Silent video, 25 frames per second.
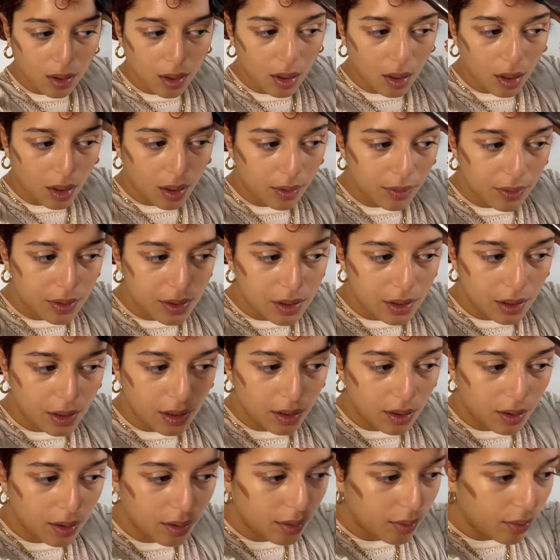Obviously
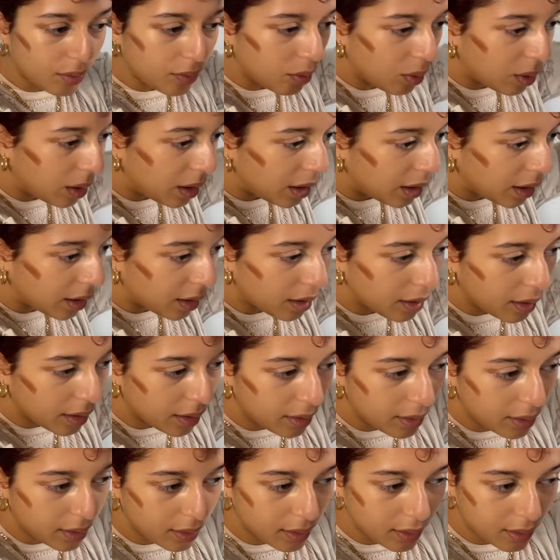the
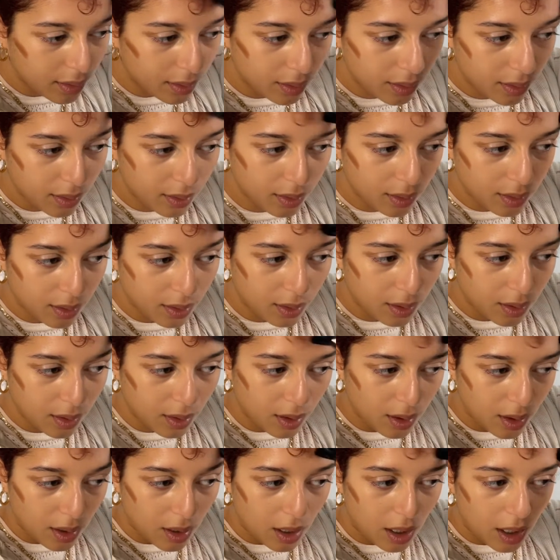forehead.
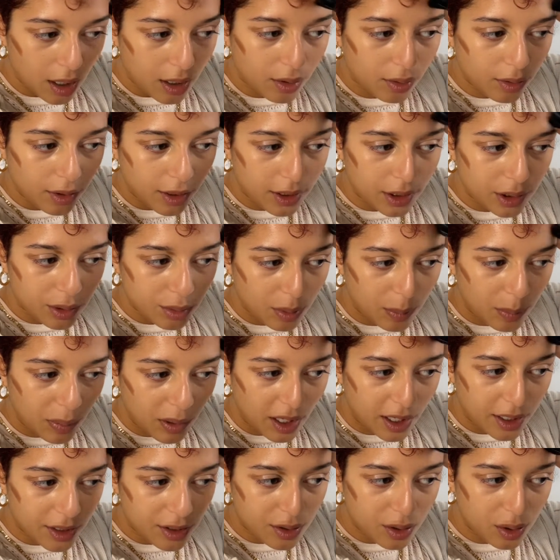I don't like to
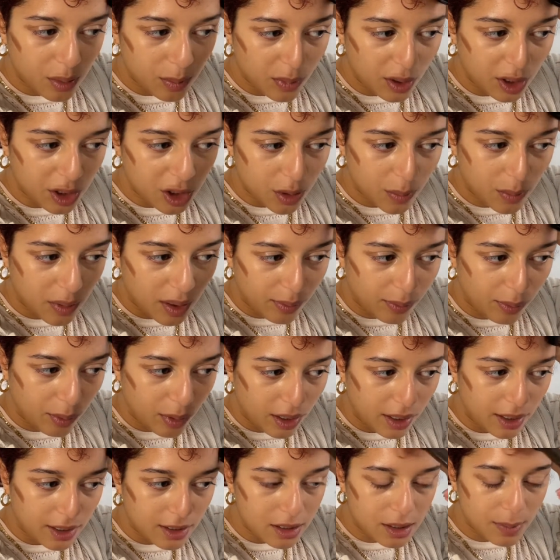apply too much on my
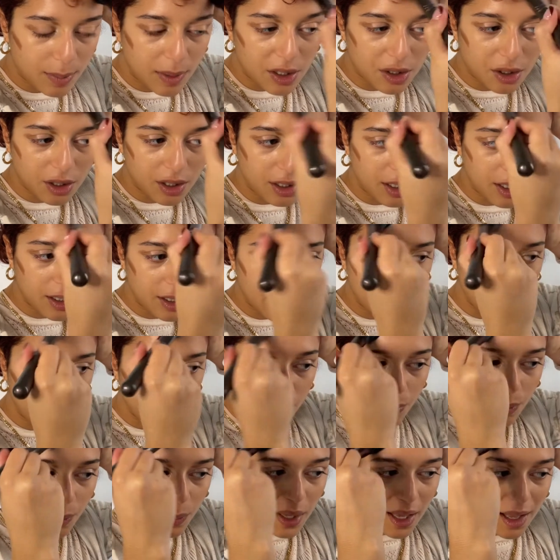forehead, especially because I
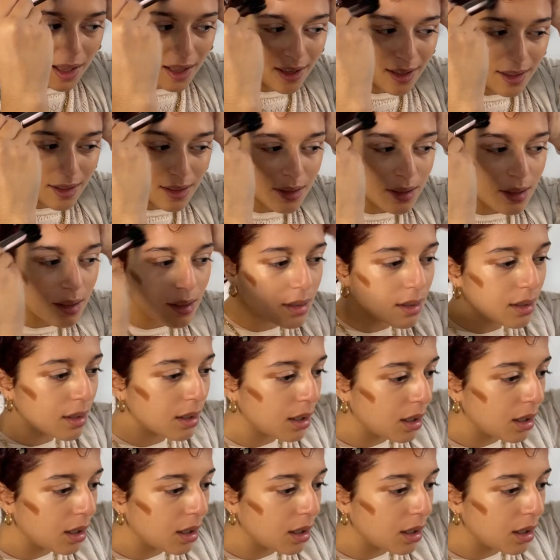have bangs.